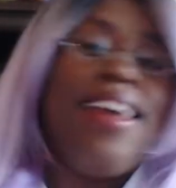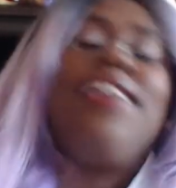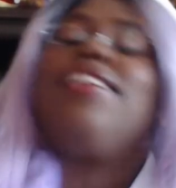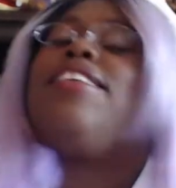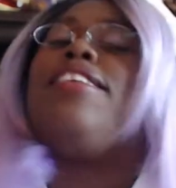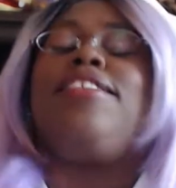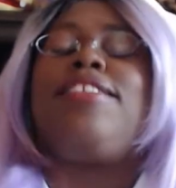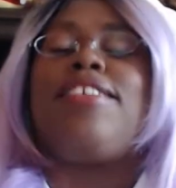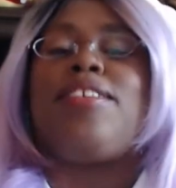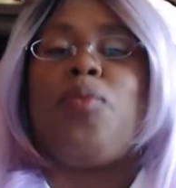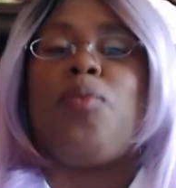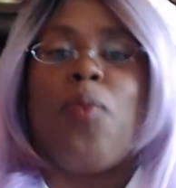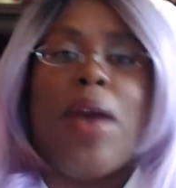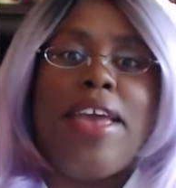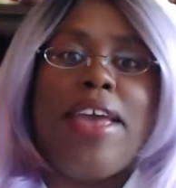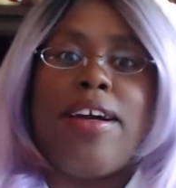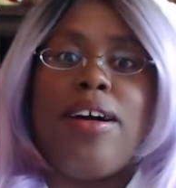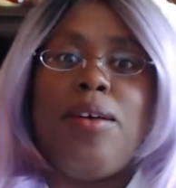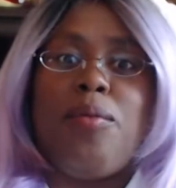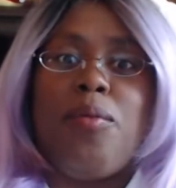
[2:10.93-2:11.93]
You didn't just
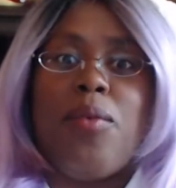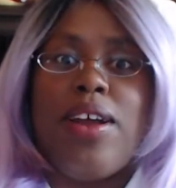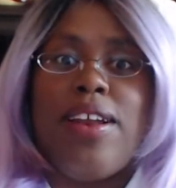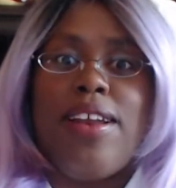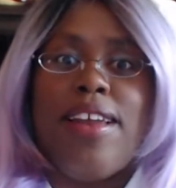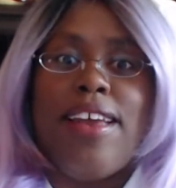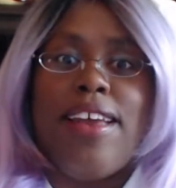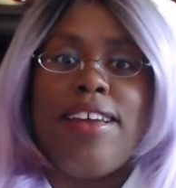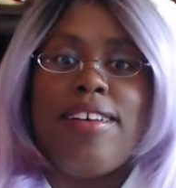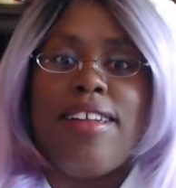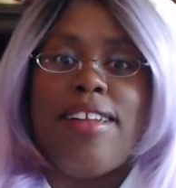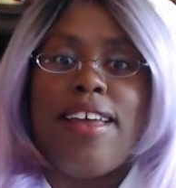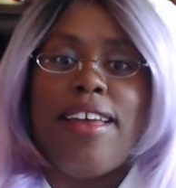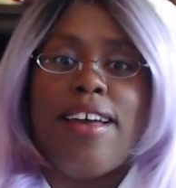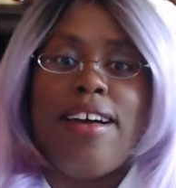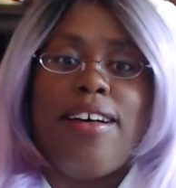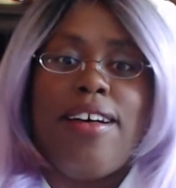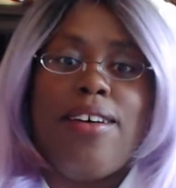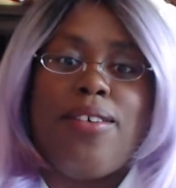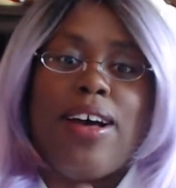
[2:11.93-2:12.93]
wake up one day and like,
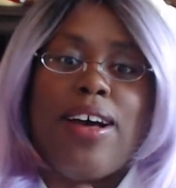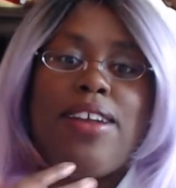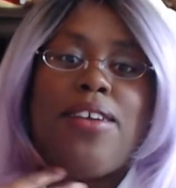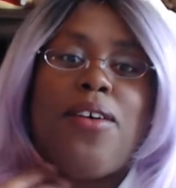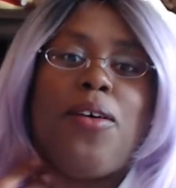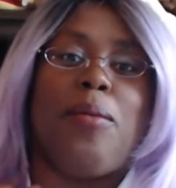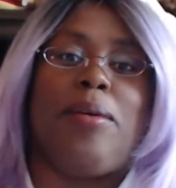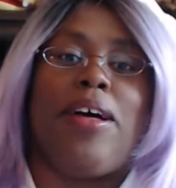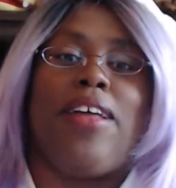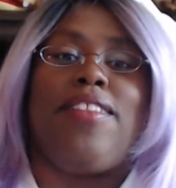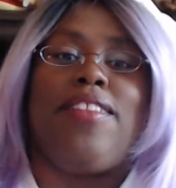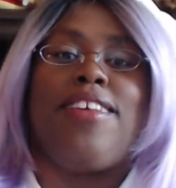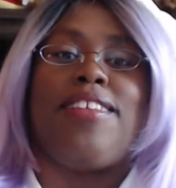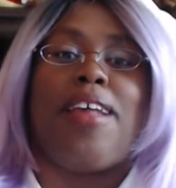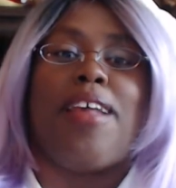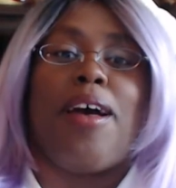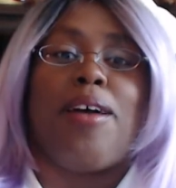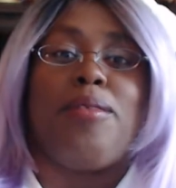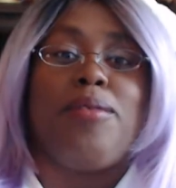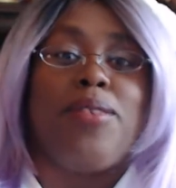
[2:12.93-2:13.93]
oh, I know about this,
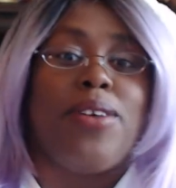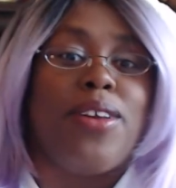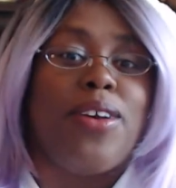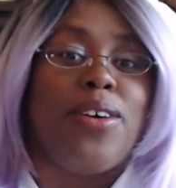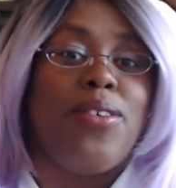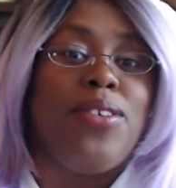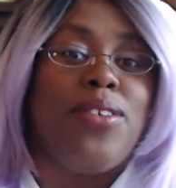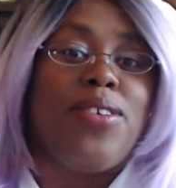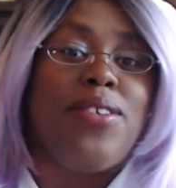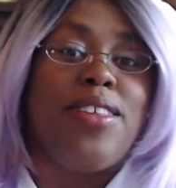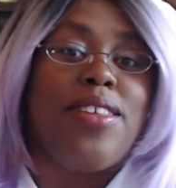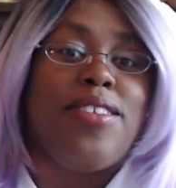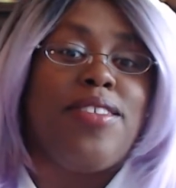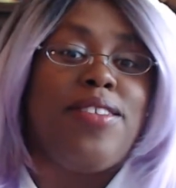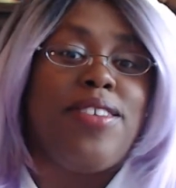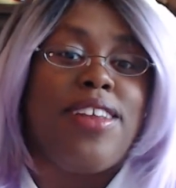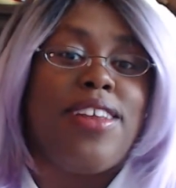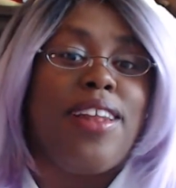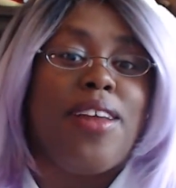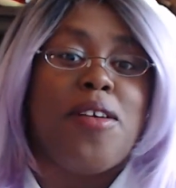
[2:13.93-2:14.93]
I'm going to go do this. You
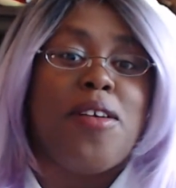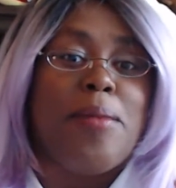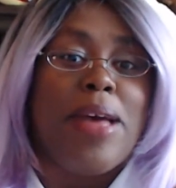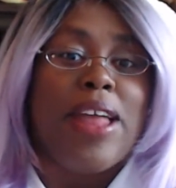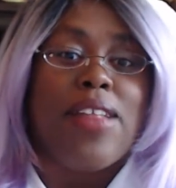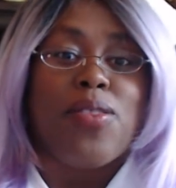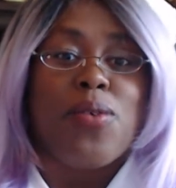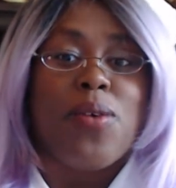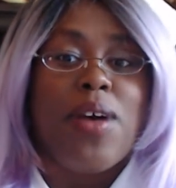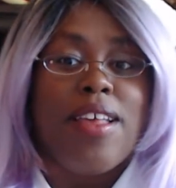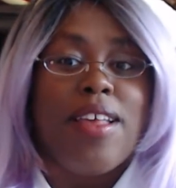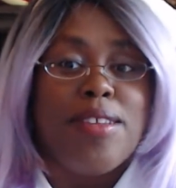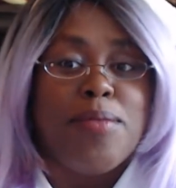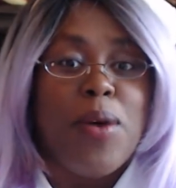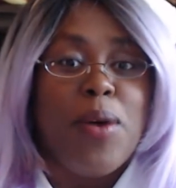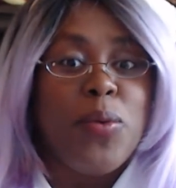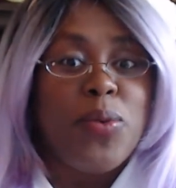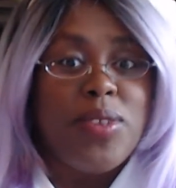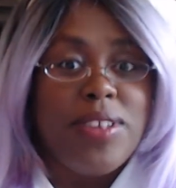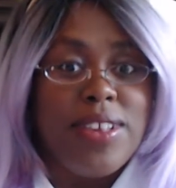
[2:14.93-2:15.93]
didn't learn about it through
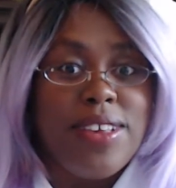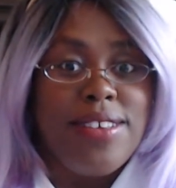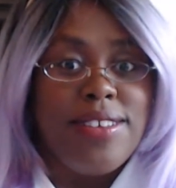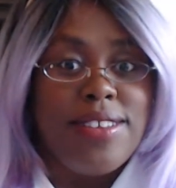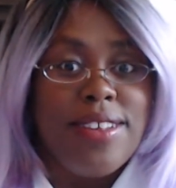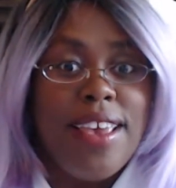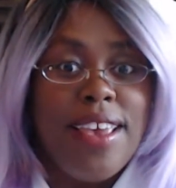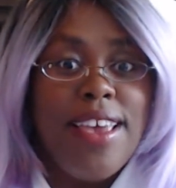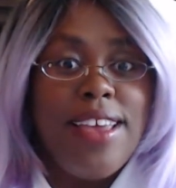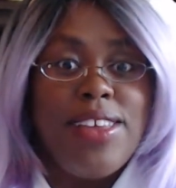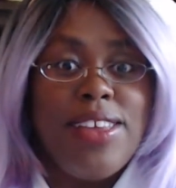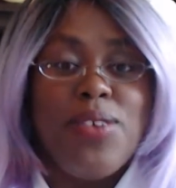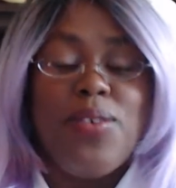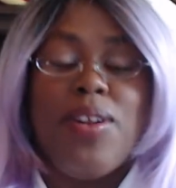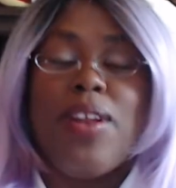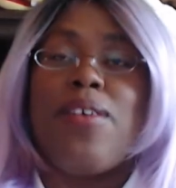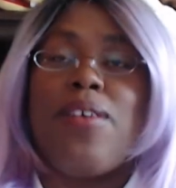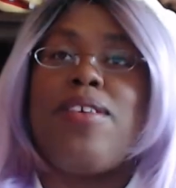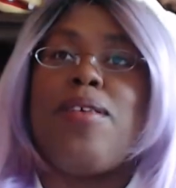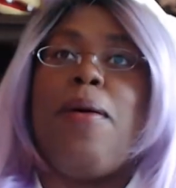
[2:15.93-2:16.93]
osmosis. You
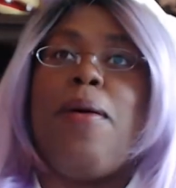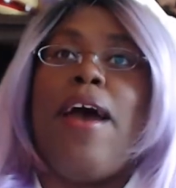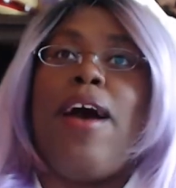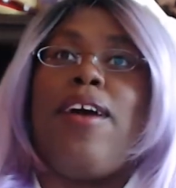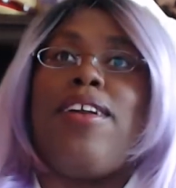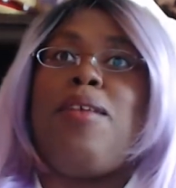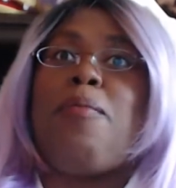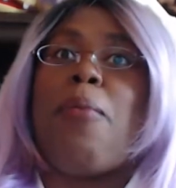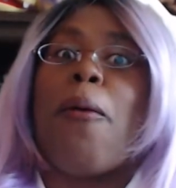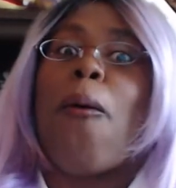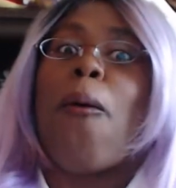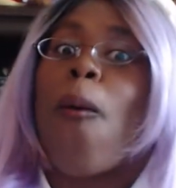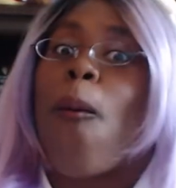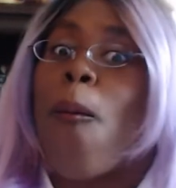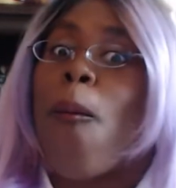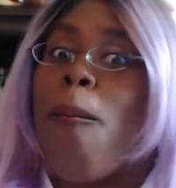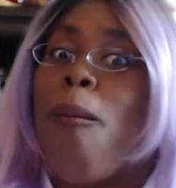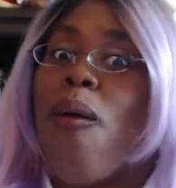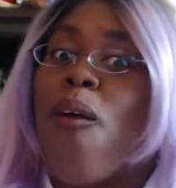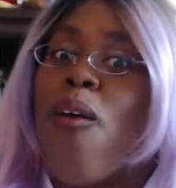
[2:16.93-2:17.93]
learned about it
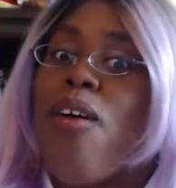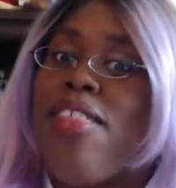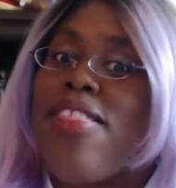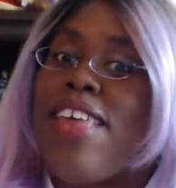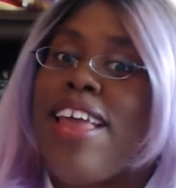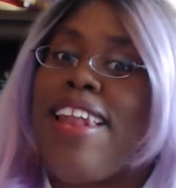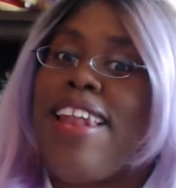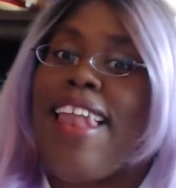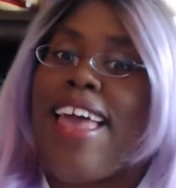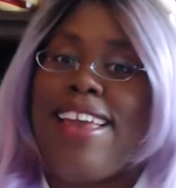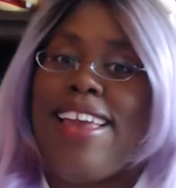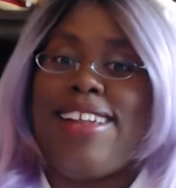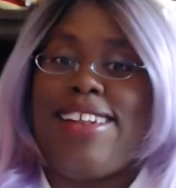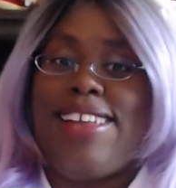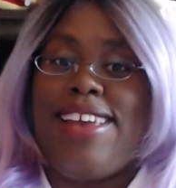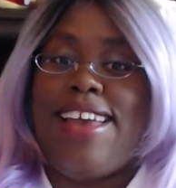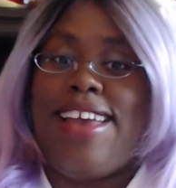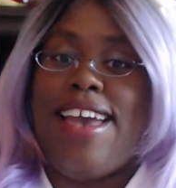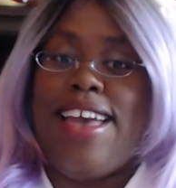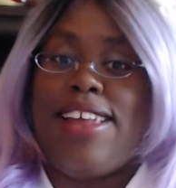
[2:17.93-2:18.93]
more than
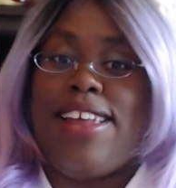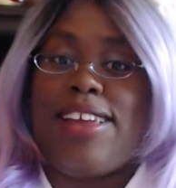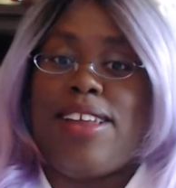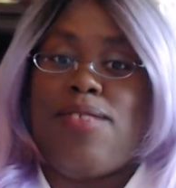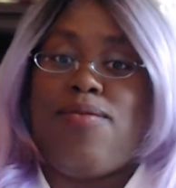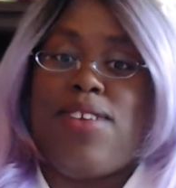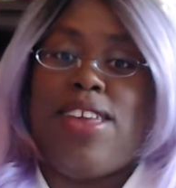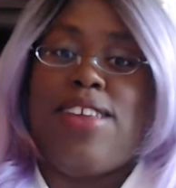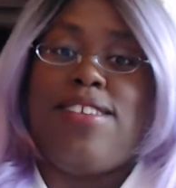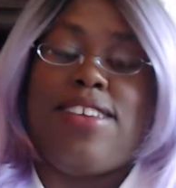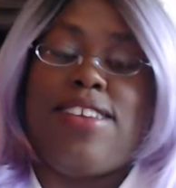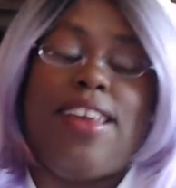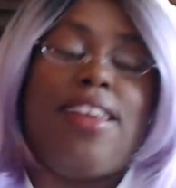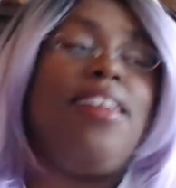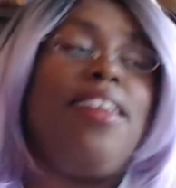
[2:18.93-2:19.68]
likely at a convention.